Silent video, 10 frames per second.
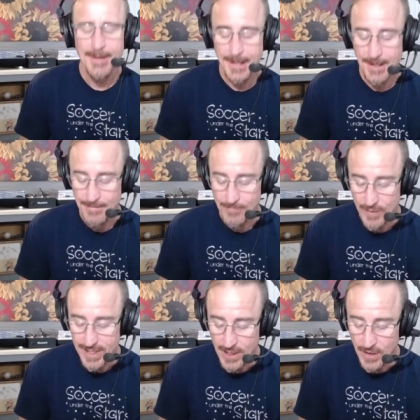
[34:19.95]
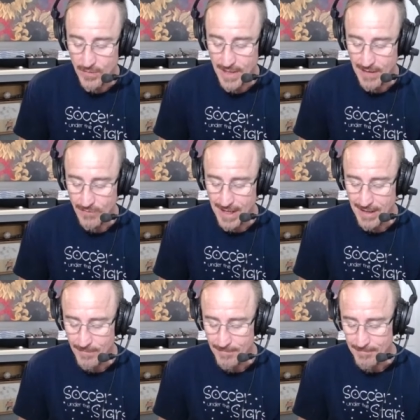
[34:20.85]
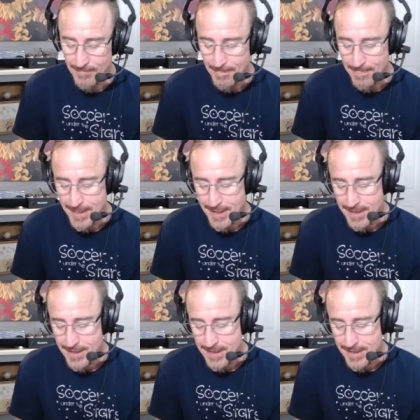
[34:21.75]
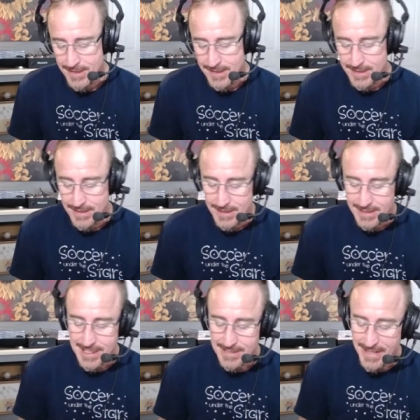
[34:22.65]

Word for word: Um, we go that route. It says,